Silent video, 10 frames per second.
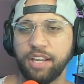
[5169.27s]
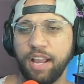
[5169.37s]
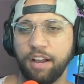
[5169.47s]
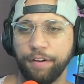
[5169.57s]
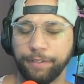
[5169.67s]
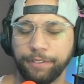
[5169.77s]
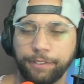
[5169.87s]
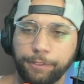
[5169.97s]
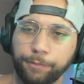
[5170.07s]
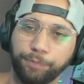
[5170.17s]
out.
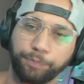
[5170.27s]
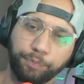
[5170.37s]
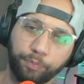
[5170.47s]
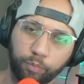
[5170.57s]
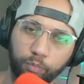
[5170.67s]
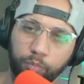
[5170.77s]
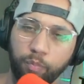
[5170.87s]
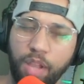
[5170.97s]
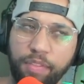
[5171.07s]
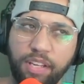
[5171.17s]

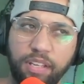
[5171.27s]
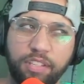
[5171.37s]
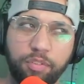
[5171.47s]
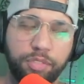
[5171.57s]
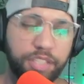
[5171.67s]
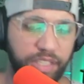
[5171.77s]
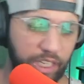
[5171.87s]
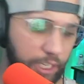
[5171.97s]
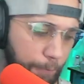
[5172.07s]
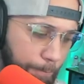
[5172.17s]
I think it's on
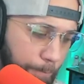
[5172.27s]
Steam.